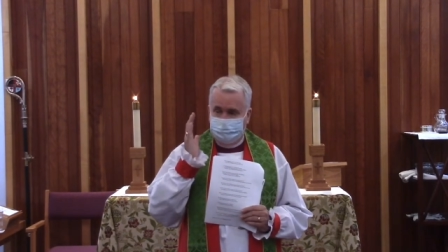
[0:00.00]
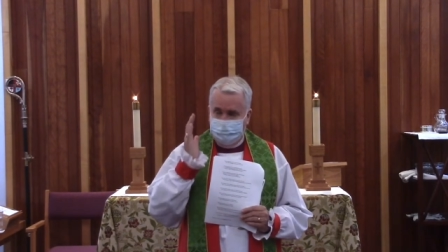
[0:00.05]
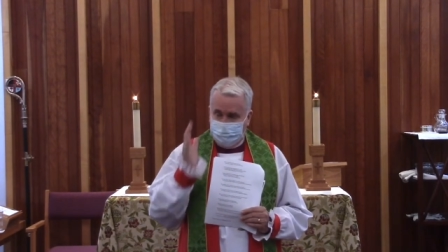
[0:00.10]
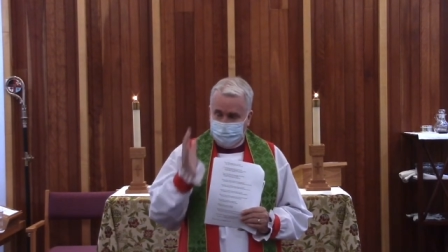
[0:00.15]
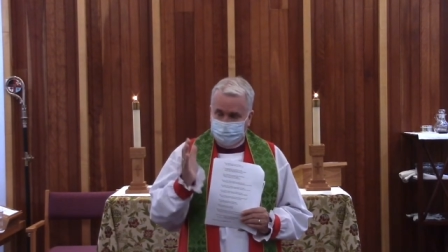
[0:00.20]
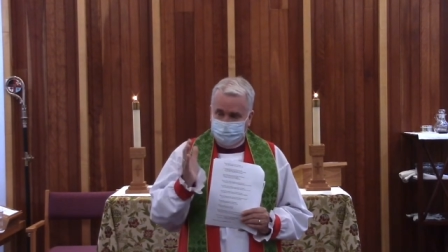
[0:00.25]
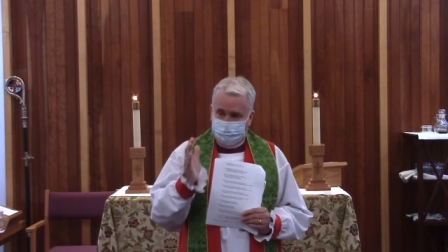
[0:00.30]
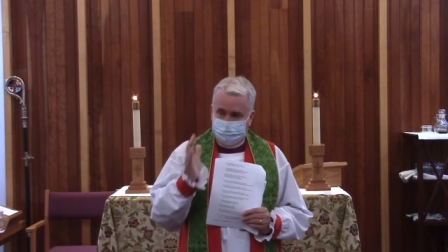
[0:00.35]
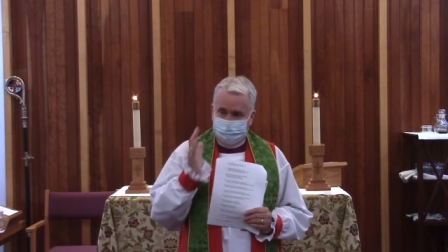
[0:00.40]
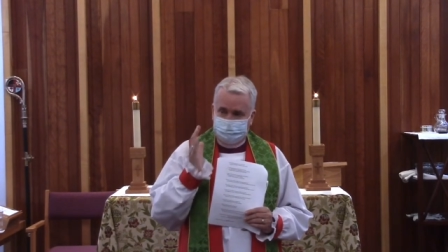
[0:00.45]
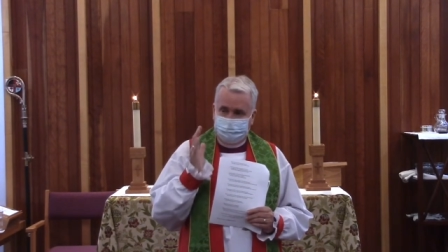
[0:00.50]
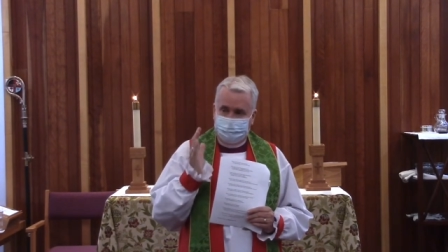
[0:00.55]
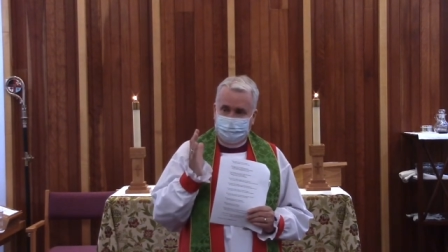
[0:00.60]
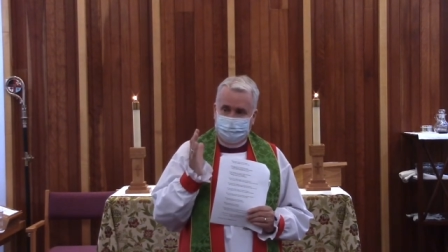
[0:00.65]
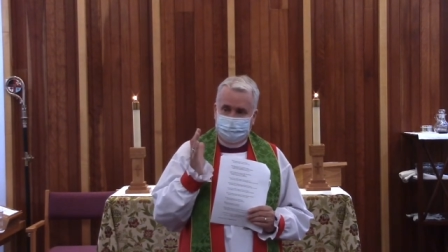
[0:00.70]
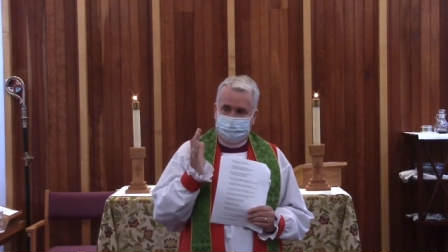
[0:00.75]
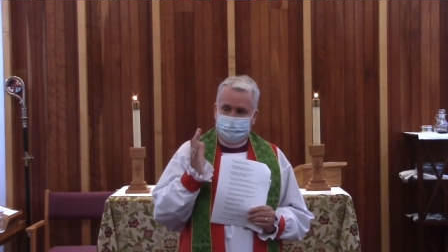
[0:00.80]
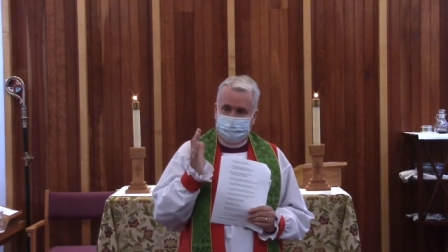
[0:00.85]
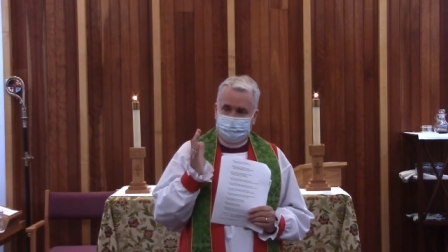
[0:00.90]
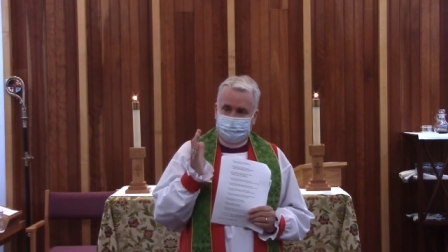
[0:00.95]
that
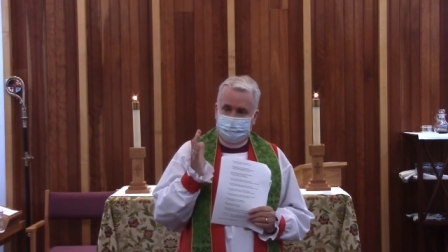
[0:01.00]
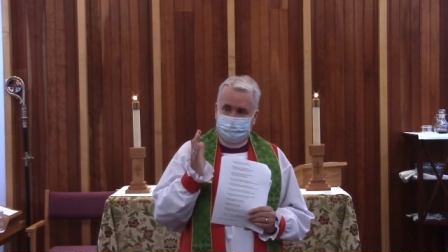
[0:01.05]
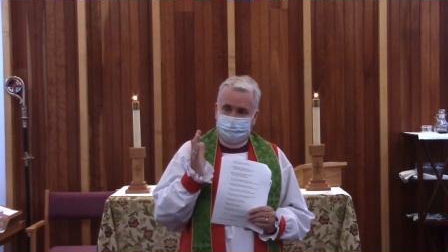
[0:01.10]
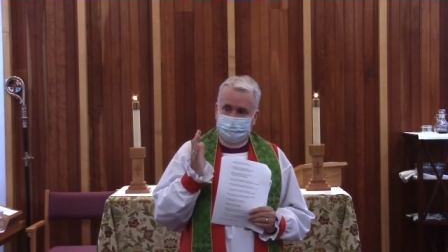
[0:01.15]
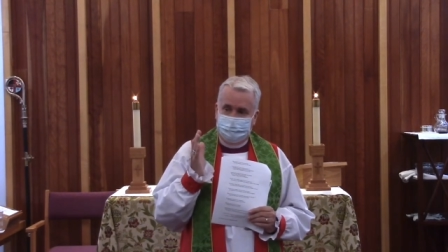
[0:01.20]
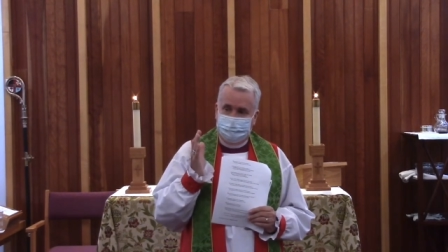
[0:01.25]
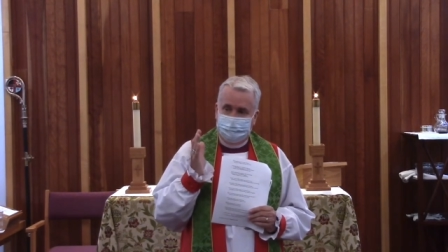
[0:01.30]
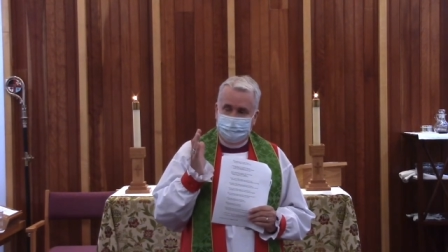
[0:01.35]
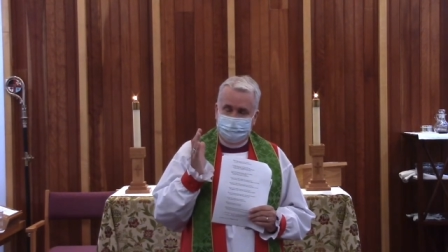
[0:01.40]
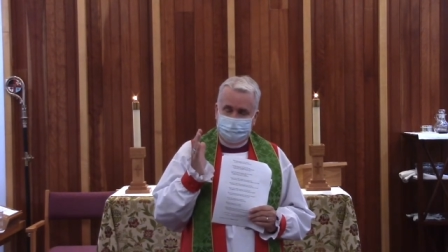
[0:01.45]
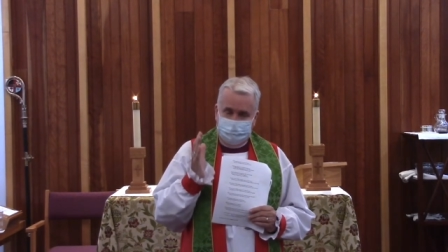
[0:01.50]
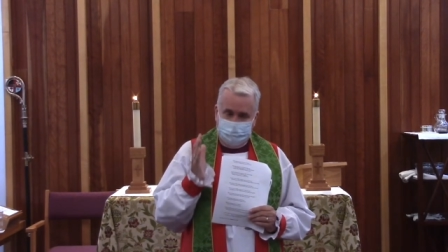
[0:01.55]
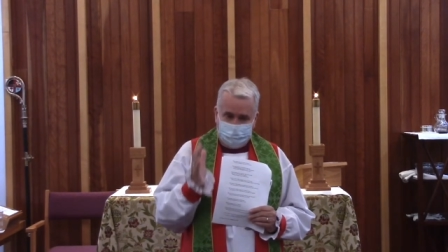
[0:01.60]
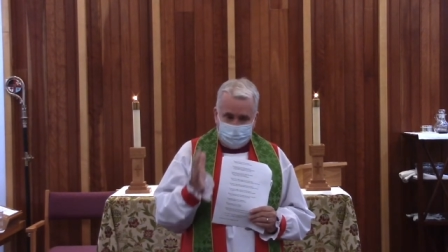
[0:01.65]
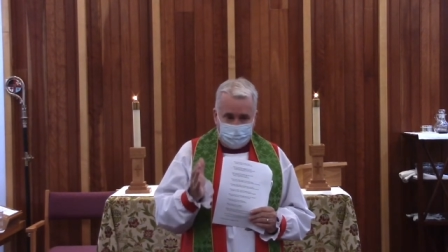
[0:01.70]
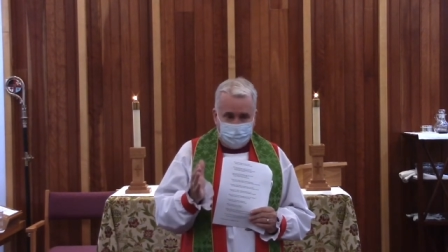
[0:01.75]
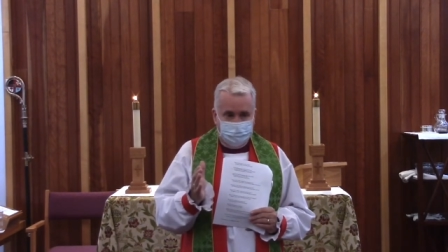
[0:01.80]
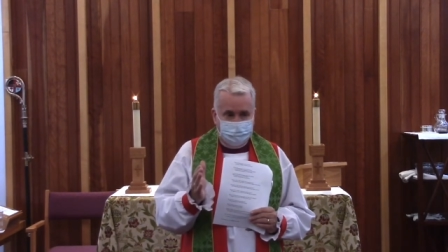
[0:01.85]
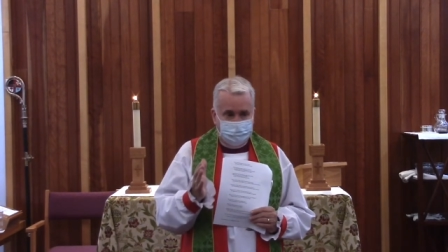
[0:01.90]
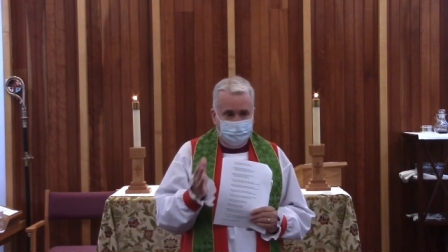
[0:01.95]
perspective,
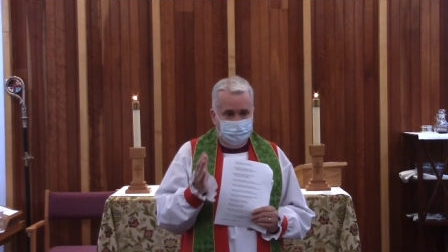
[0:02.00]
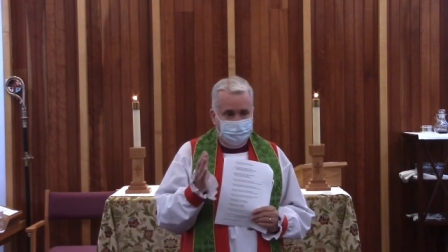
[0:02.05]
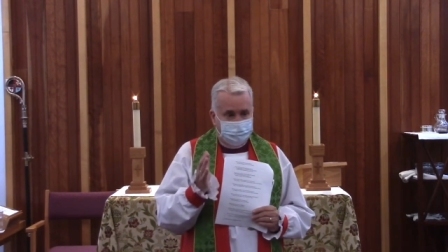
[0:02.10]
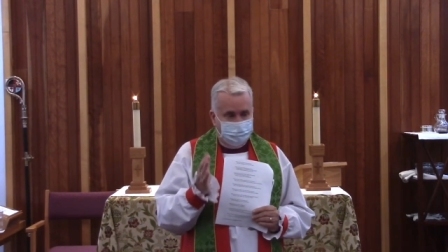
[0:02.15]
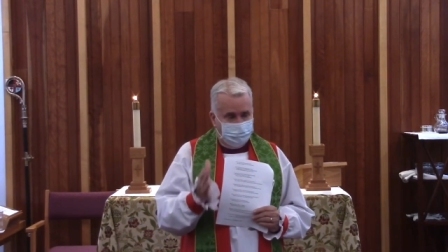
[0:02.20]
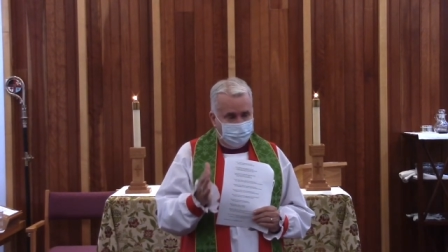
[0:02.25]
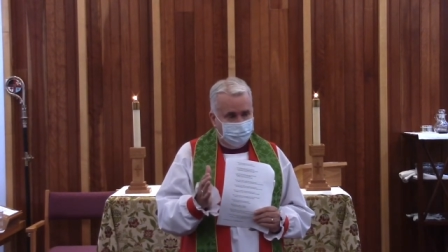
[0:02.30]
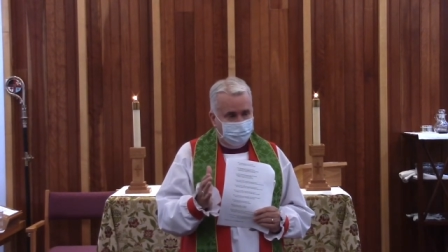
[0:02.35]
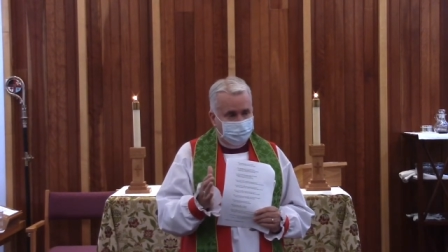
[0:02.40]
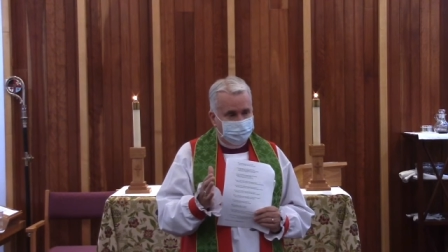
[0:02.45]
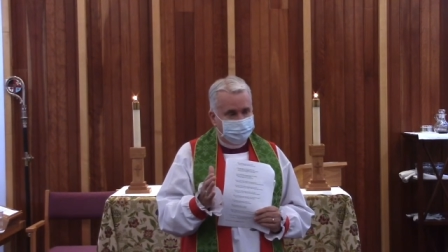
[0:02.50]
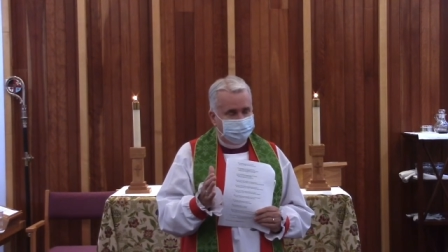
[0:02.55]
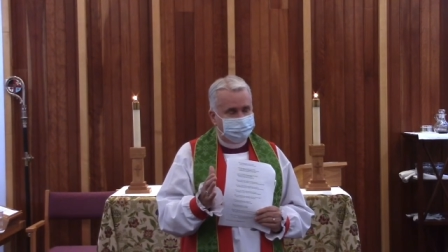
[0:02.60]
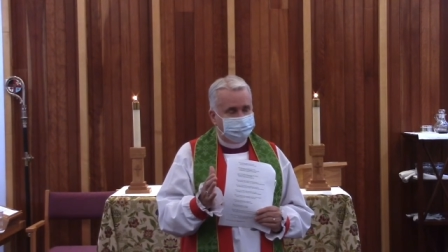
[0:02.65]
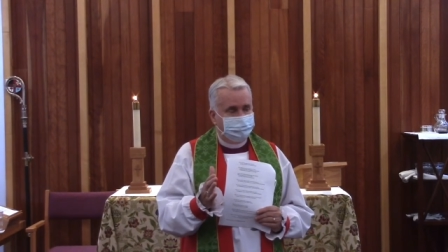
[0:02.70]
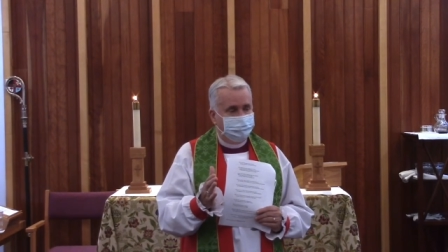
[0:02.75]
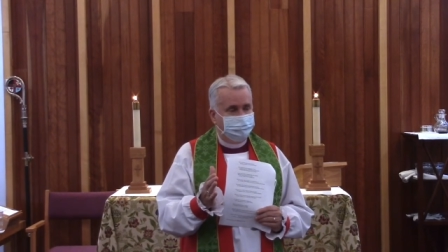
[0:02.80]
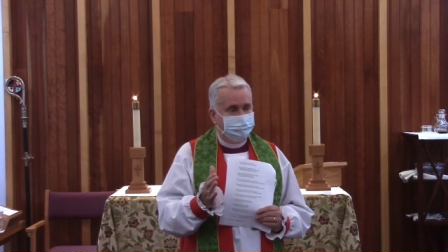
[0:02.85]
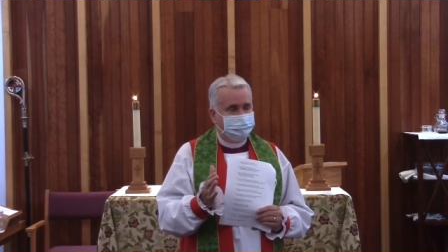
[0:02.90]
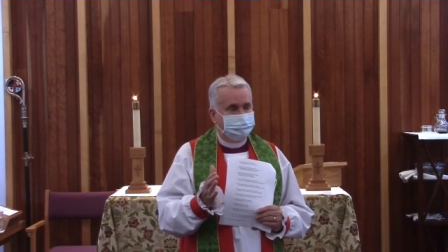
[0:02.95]
that utter importance
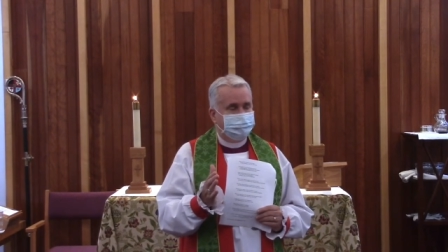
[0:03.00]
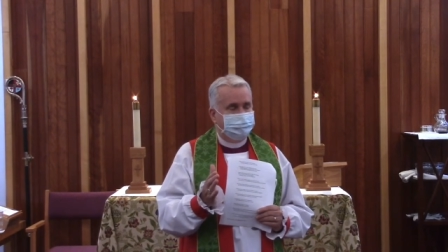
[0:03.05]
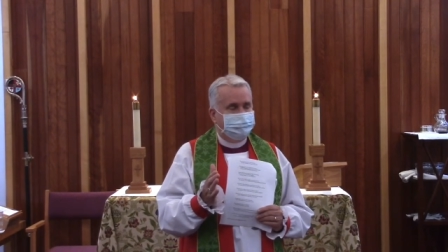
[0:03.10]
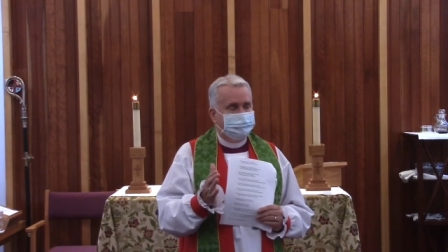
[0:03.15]
of it